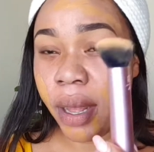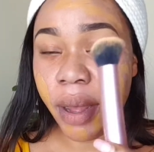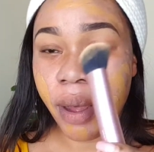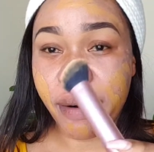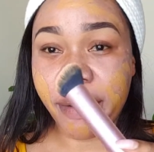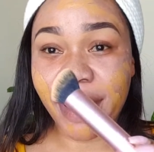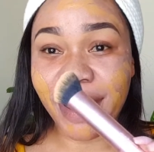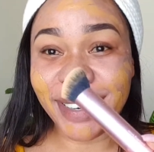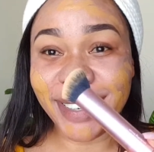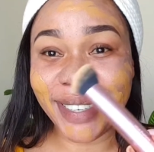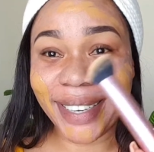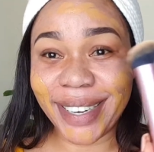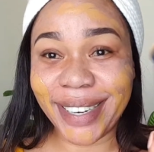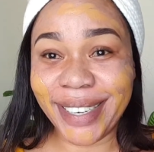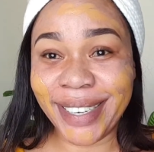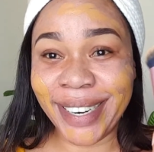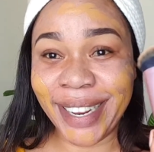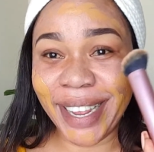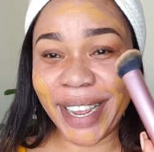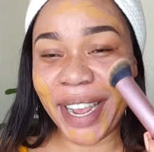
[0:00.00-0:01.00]
Real
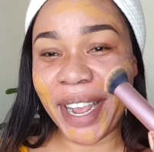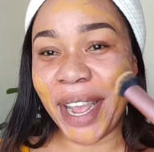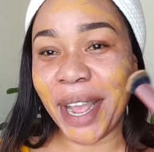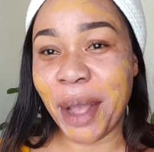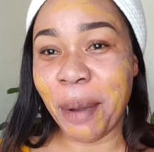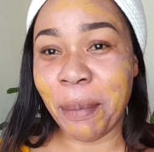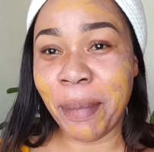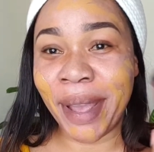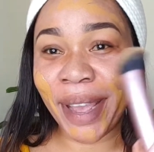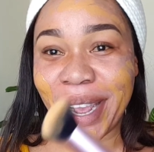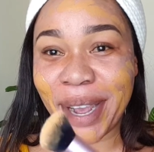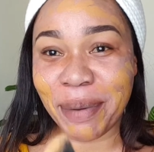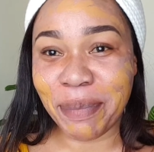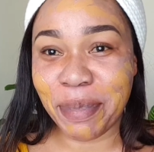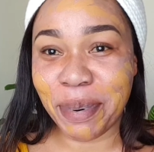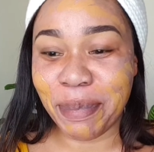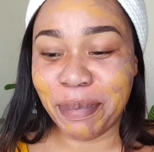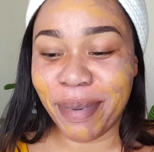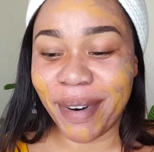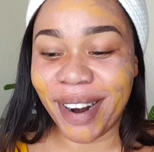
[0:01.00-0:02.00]
Technique makeup
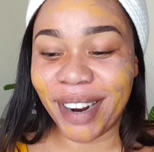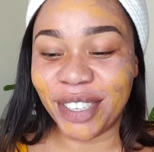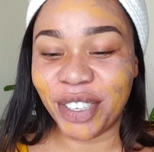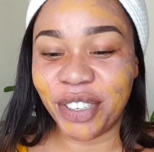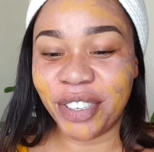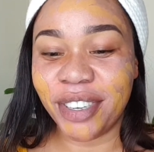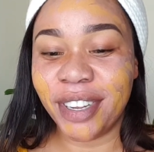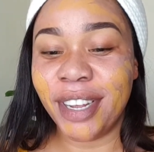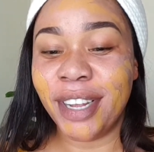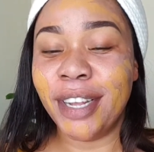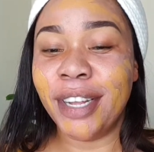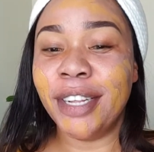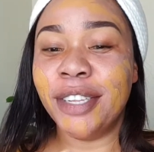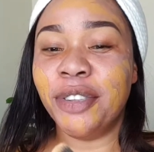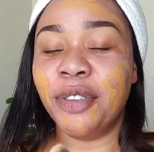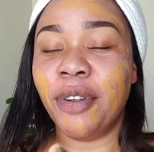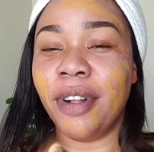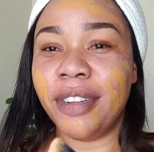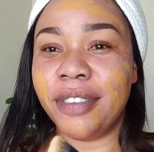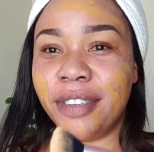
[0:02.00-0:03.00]
brush.
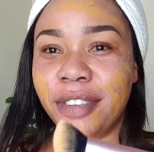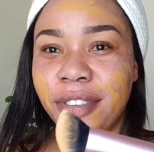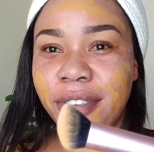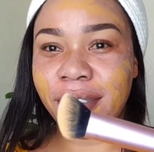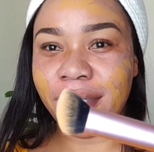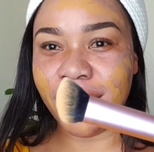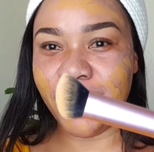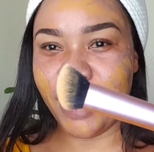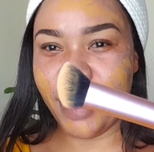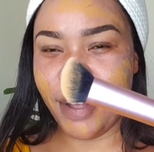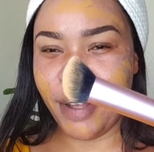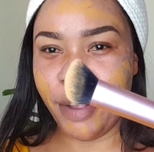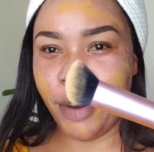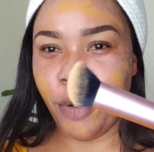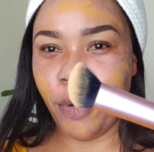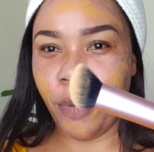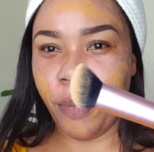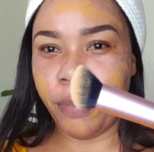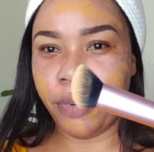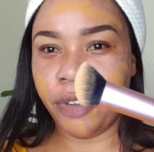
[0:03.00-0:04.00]
So I'll just
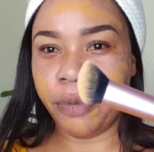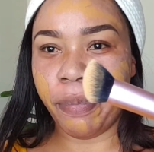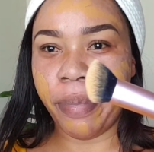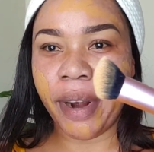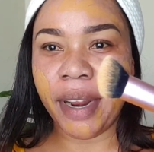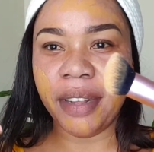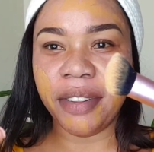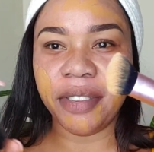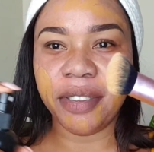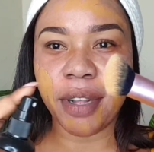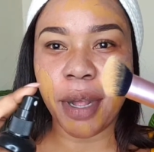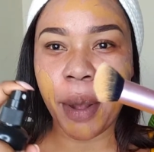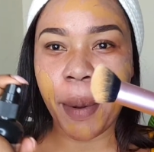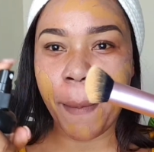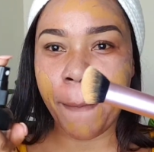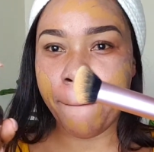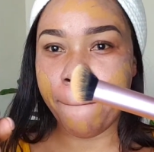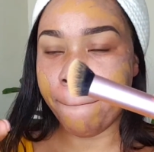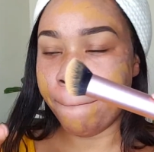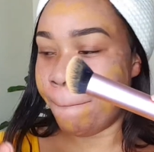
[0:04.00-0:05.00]
spray
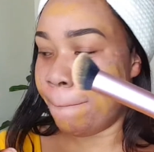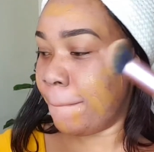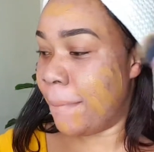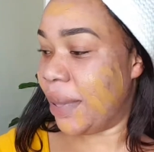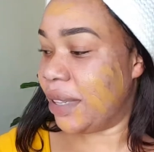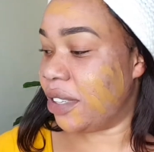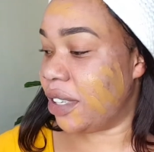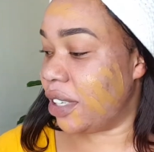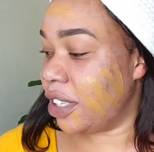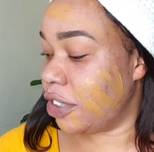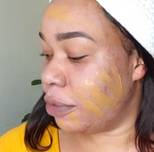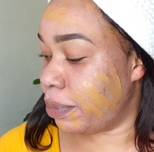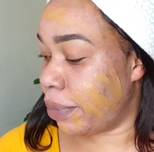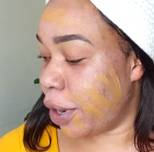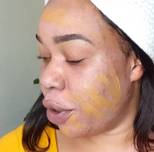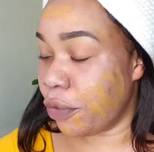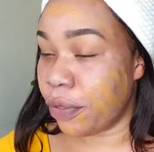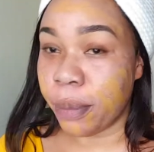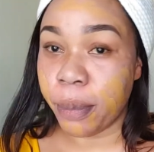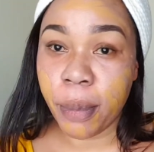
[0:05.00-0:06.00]
some setting
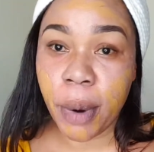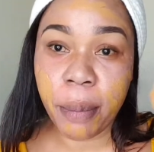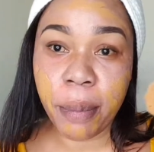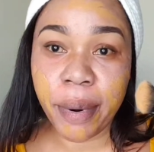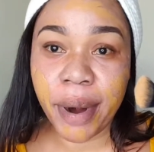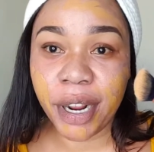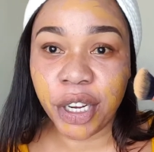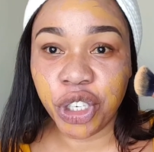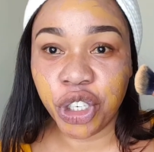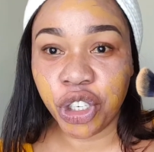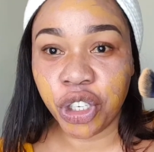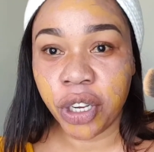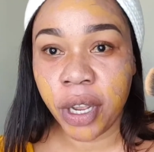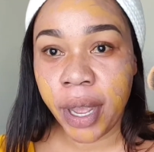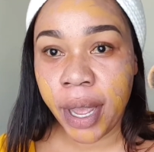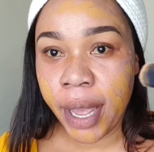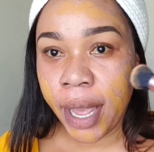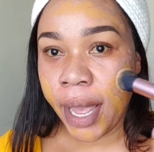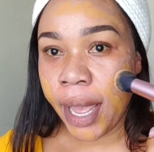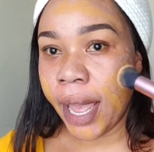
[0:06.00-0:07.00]
spray on my brush
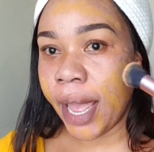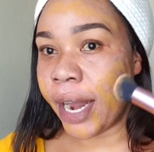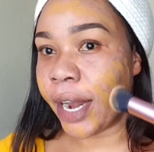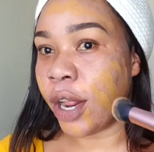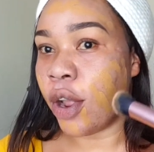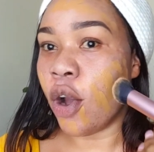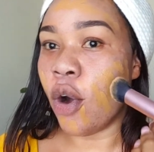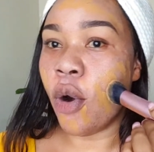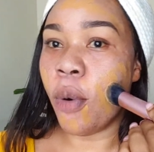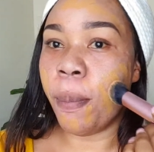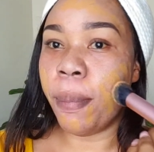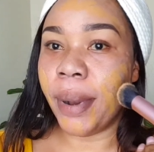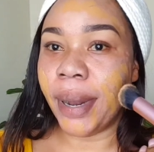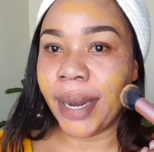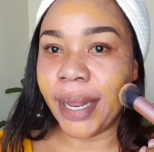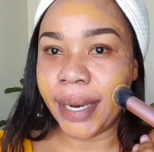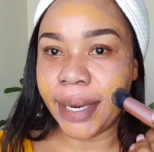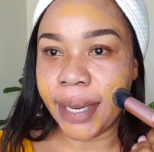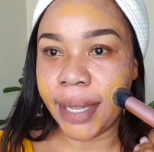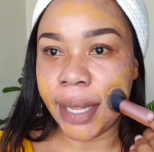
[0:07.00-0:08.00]
and go
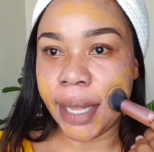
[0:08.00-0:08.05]
blending